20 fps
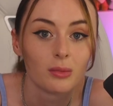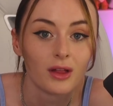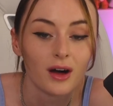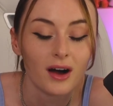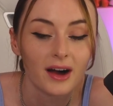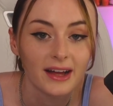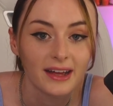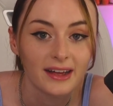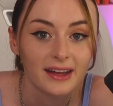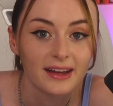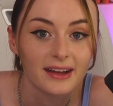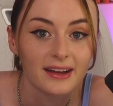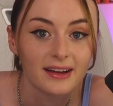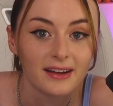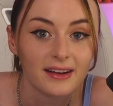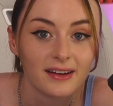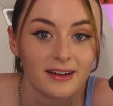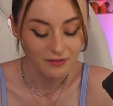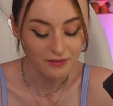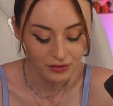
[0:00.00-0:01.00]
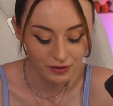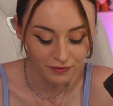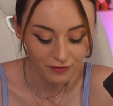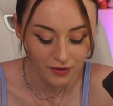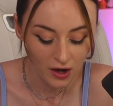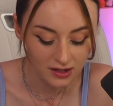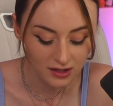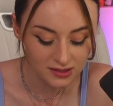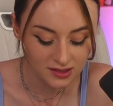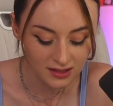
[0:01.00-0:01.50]
lying. If the
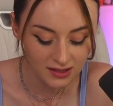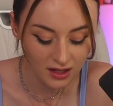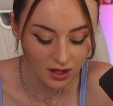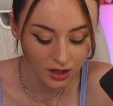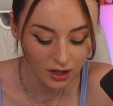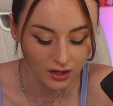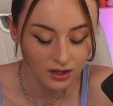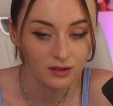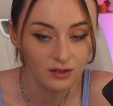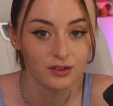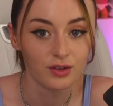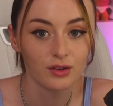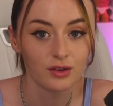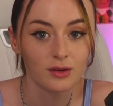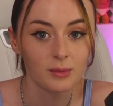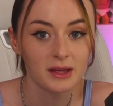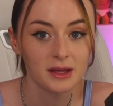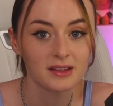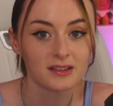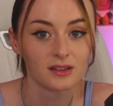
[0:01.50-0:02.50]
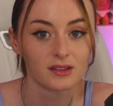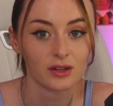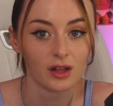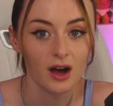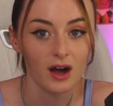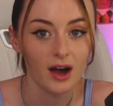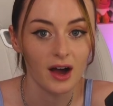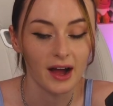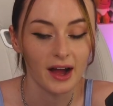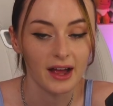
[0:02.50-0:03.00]
first thing that you're gonna do to me is
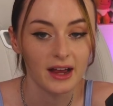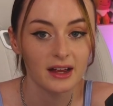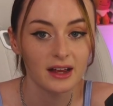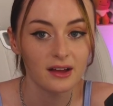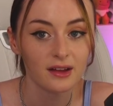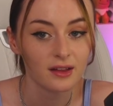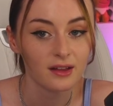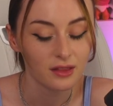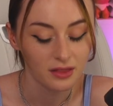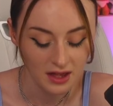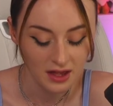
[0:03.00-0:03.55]
lie,